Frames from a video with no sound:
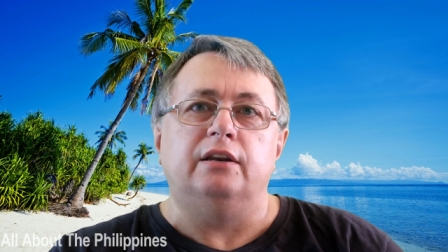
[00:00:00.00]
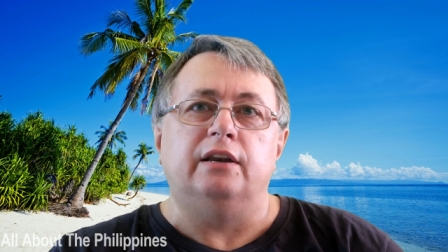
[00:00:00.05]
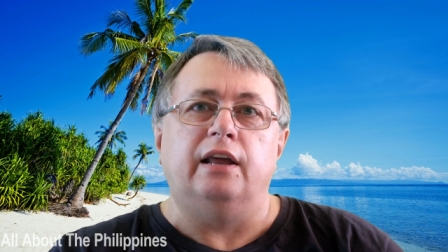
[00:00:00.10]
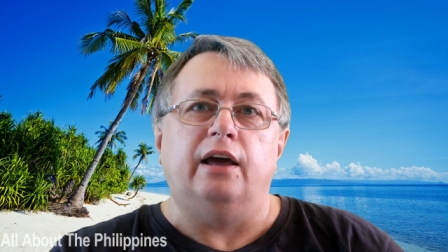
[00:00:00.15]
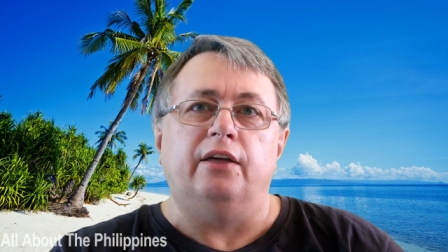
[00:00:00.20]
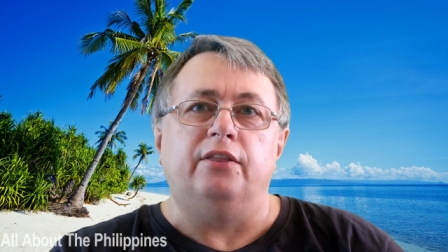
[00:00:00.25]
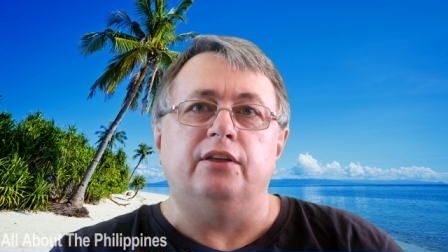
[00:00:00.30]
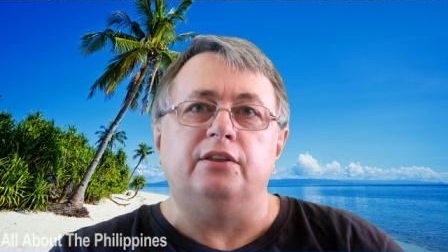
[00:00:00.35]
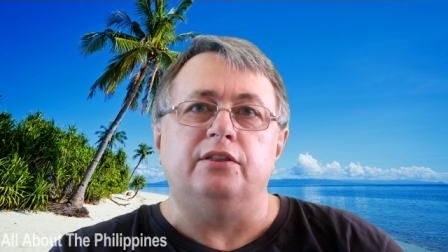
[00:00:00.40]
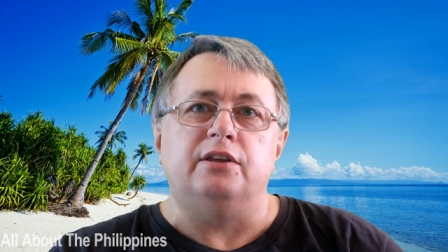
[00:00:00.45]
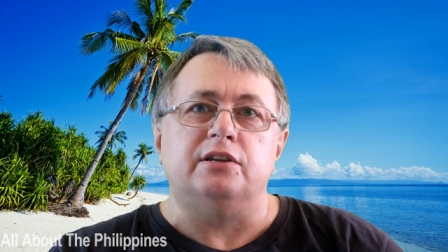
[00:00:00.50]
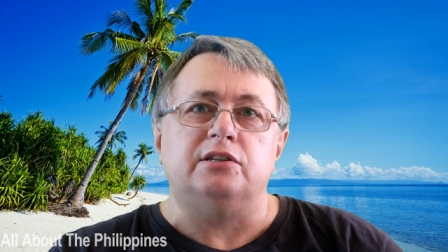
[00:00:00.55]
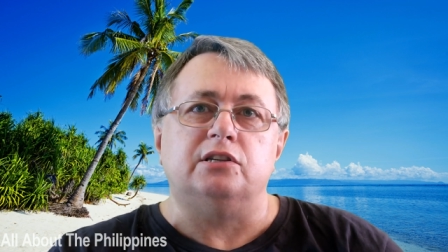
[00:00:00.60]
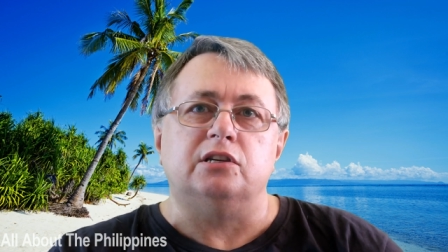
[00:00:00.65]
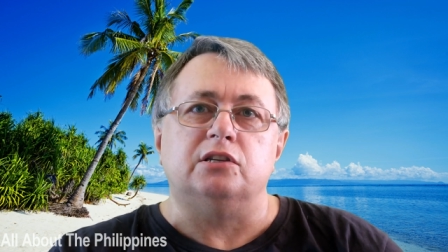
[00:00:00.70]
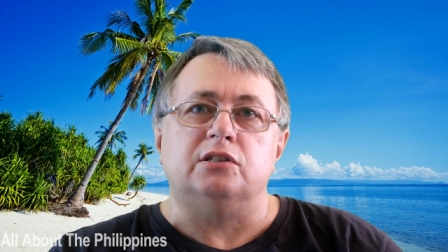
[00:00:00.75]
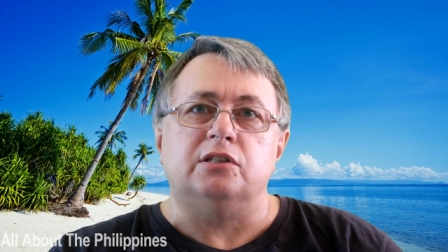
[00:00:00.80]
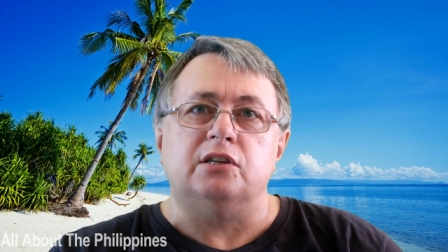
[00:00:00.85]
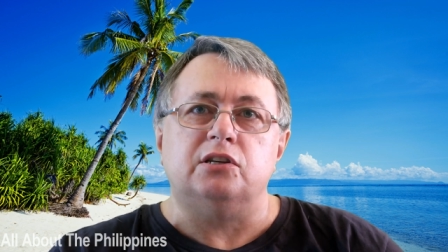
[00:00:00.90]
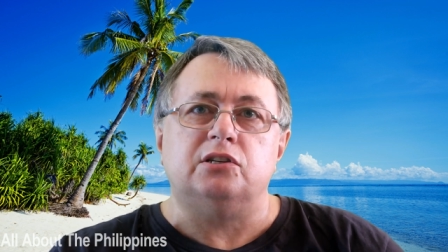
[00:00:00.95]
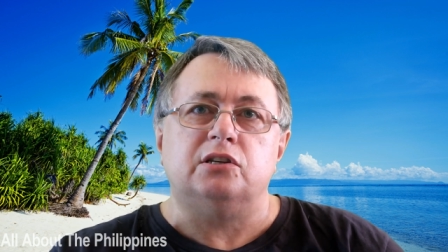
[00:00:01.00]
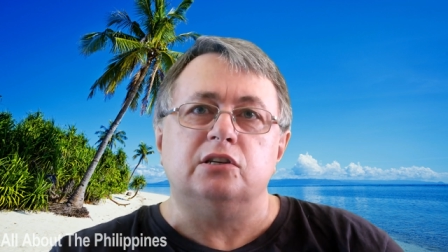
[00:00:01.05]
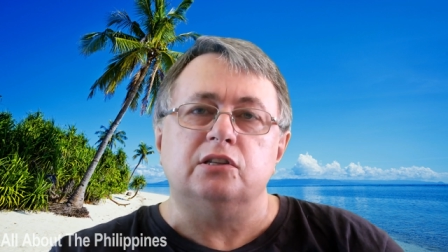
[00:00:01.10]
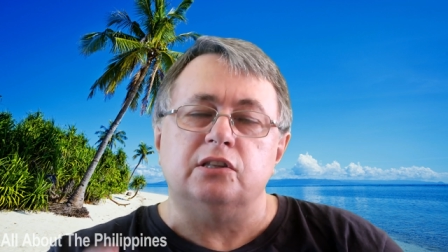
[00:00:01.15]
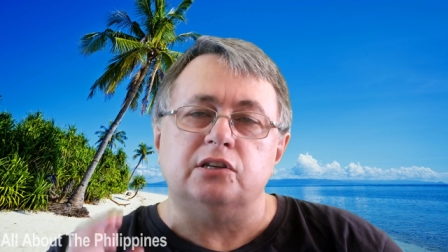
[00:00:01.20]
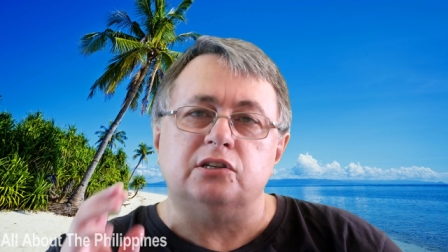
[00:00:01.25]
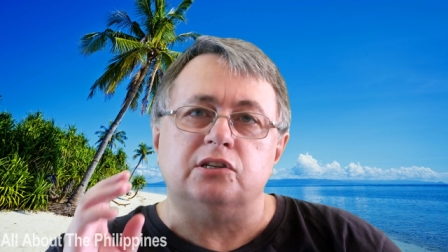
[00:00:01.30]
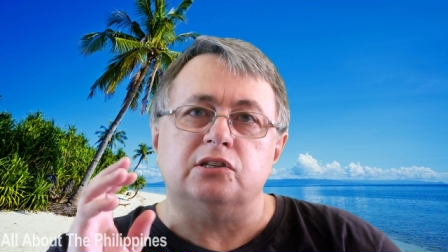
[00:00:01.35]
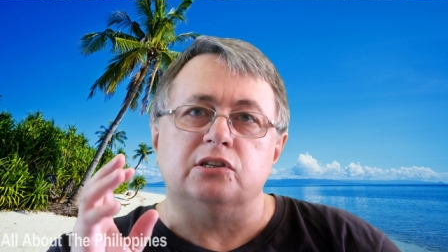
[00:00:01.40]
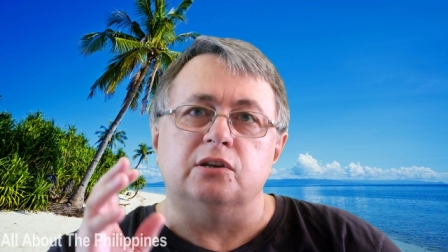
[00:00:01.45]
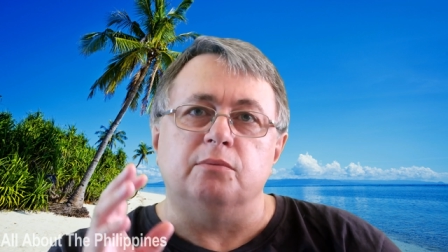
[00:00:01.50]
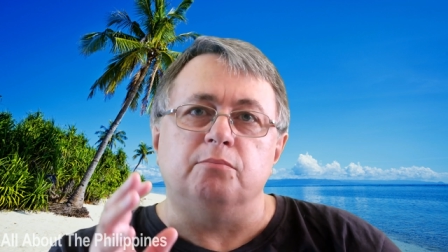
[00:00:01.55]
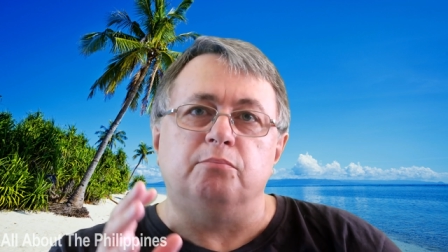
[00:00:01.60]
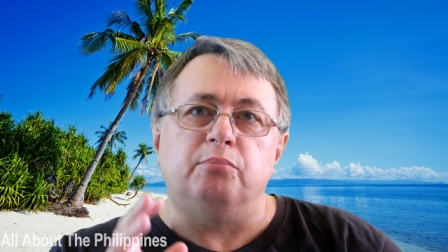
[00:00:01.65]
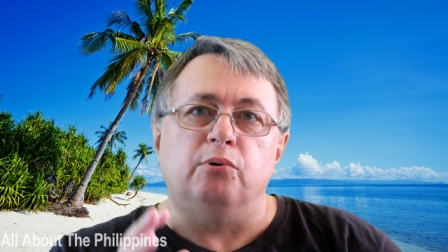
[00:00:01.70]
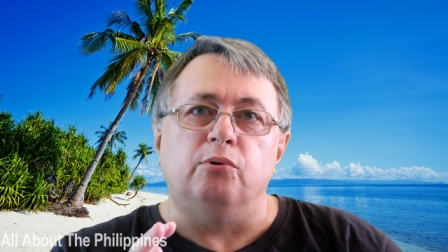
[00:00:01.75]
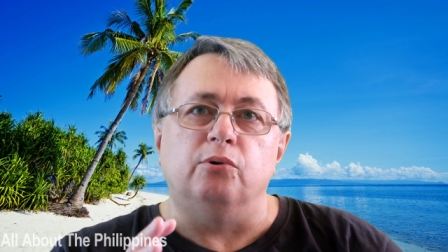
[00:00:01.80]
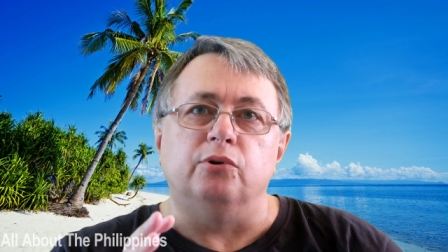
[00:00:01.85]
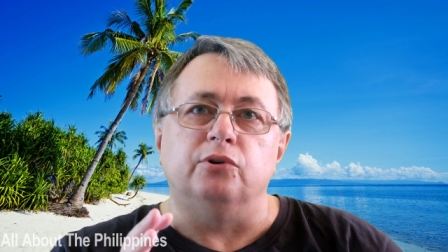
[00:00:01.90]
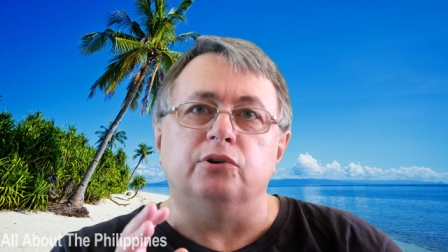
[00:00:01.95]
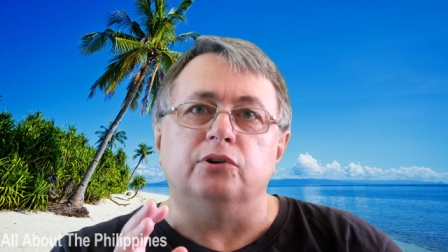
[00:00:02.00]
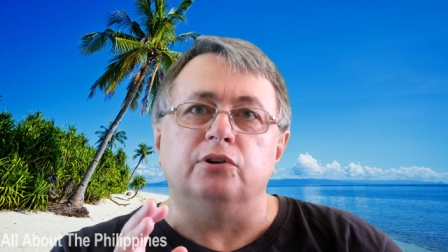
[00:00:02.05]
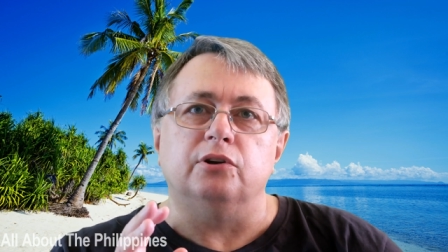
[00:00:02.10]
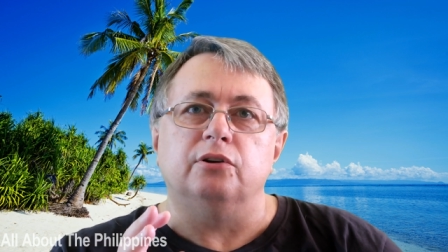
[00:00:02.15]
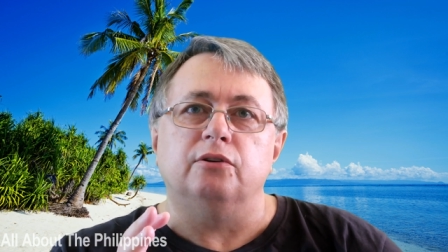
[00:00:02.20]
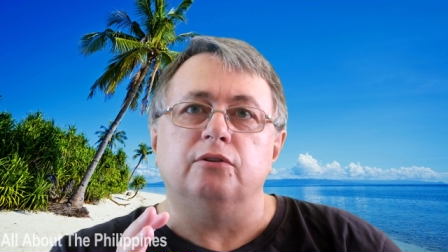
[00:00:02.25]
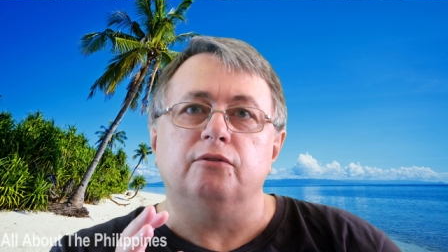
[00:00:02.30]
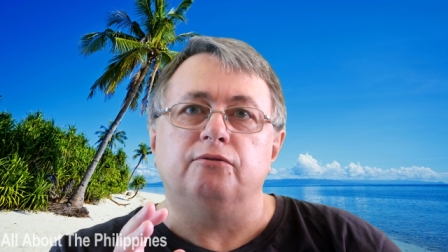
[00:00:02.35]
Now, this is important